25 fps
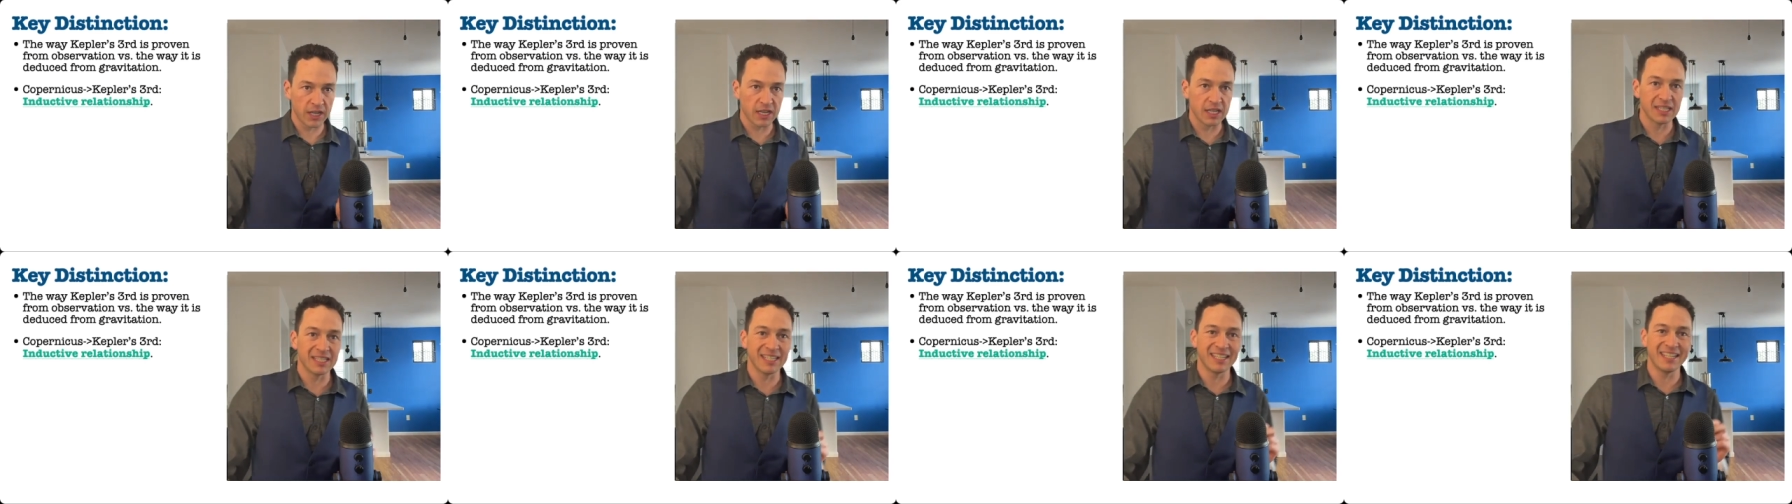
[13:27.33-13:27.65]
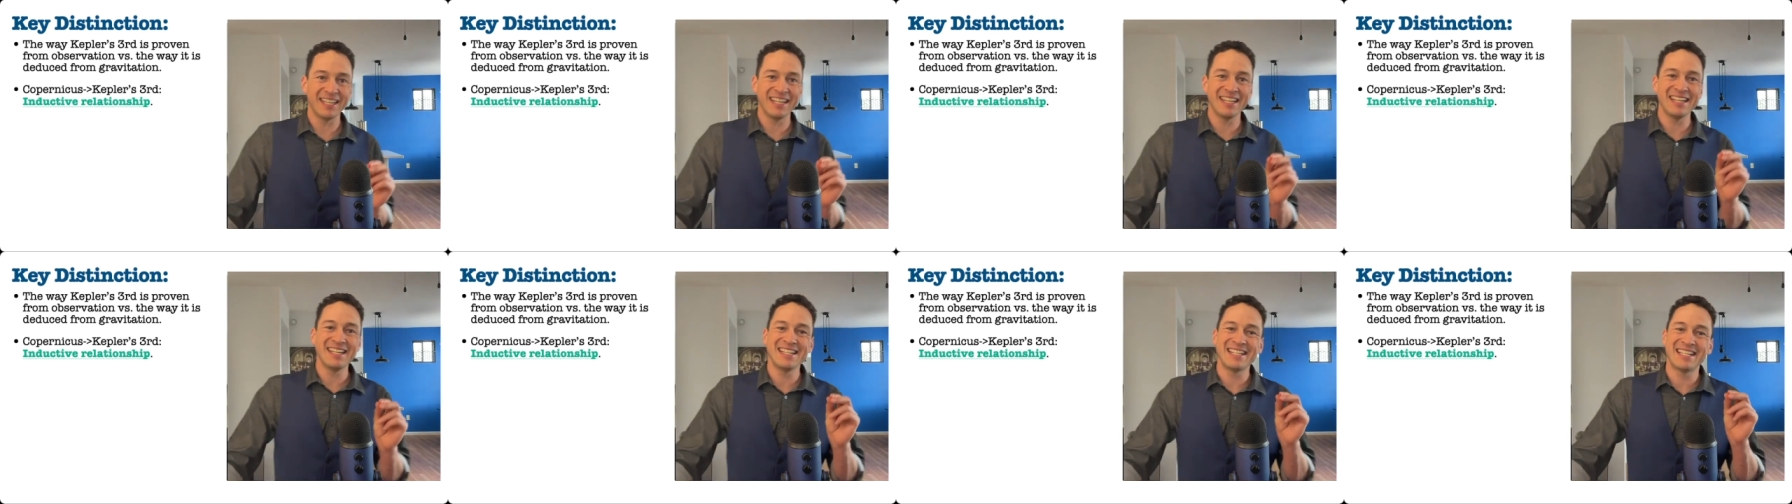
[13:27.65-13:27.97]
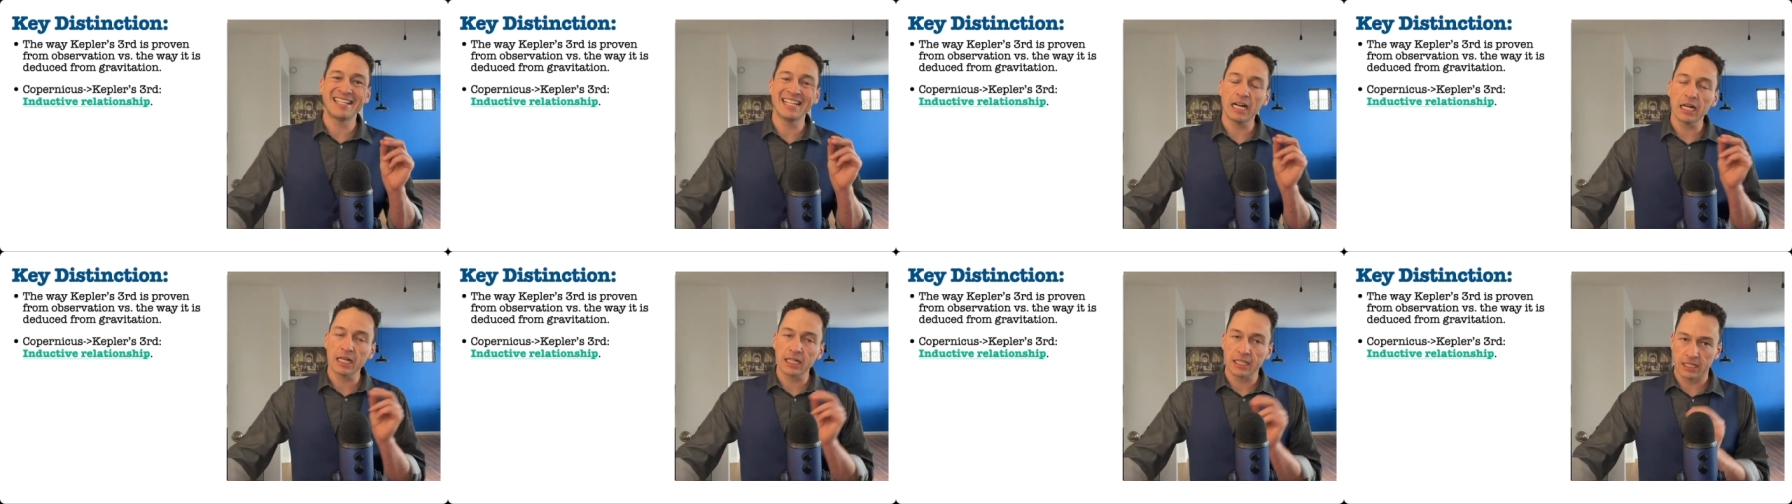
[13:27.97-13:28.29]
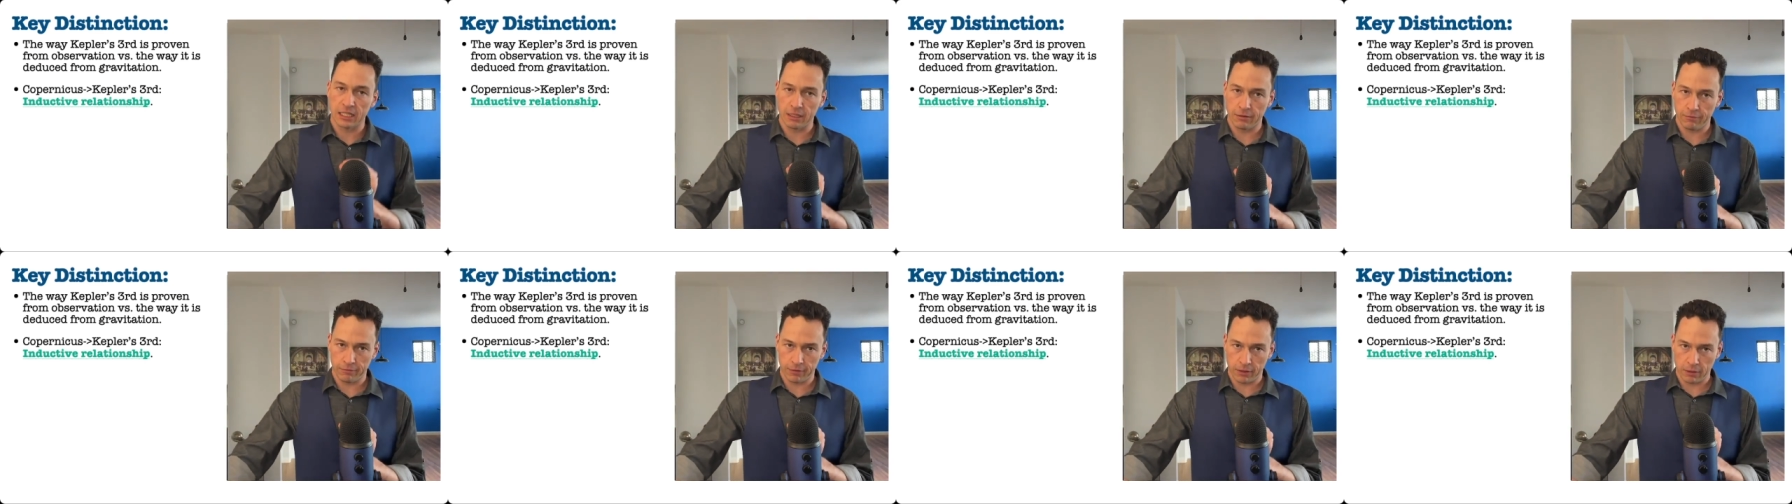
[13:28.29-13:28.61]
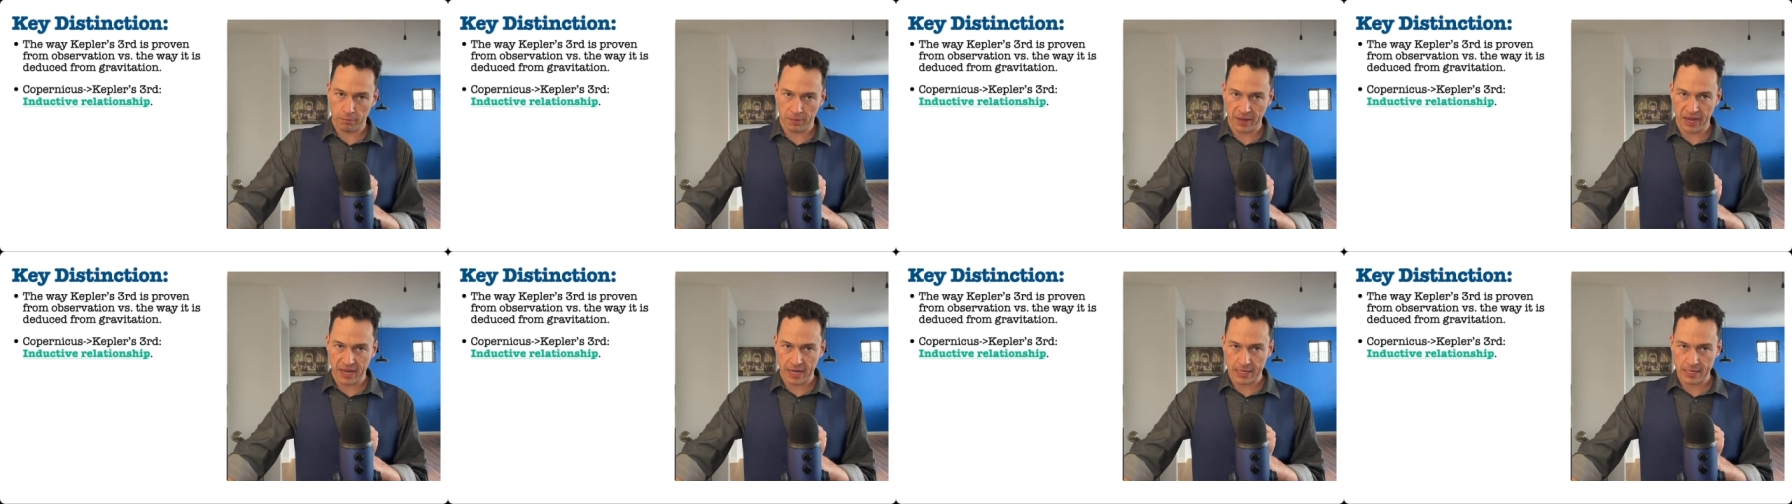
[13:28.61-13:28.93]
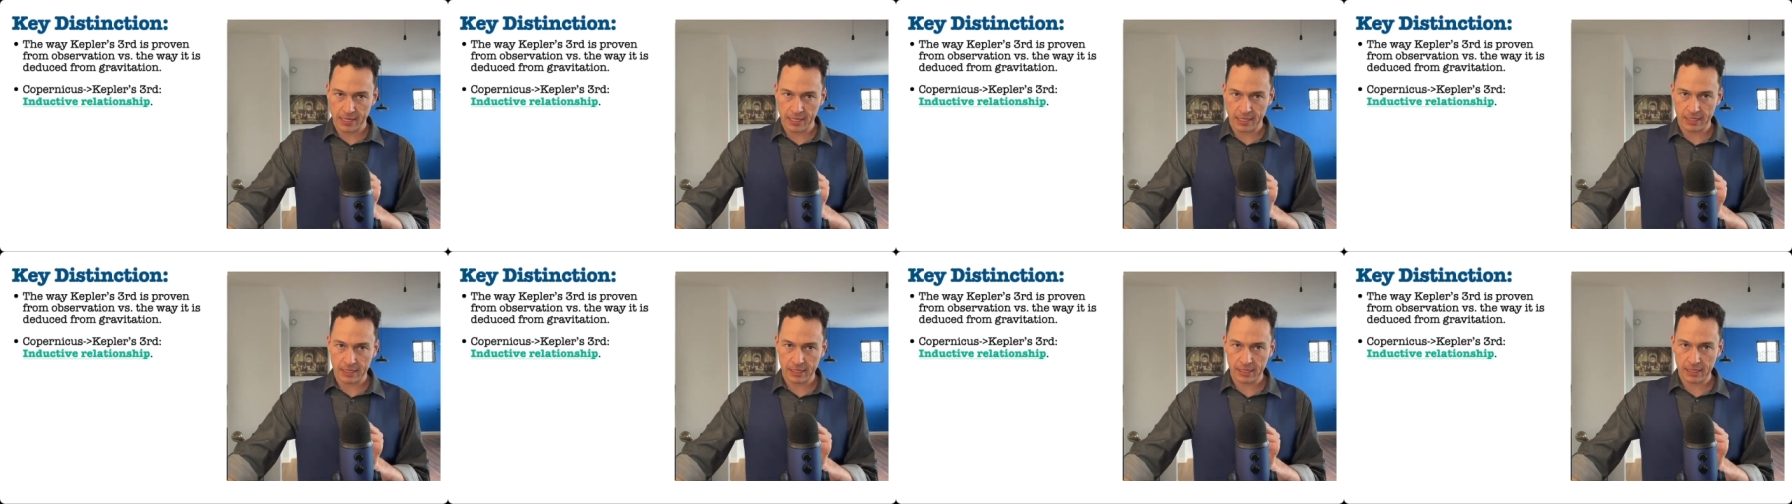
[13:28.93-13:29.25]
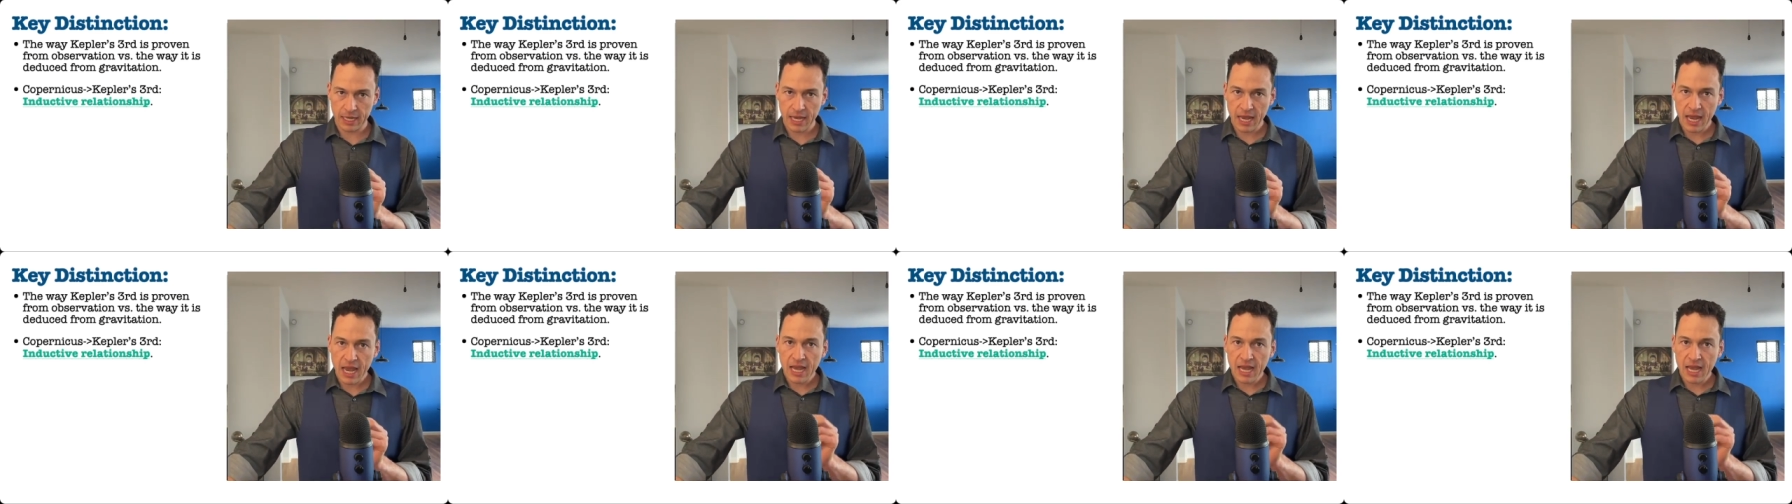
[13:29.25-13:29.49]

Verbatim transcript: is an inductive dependence.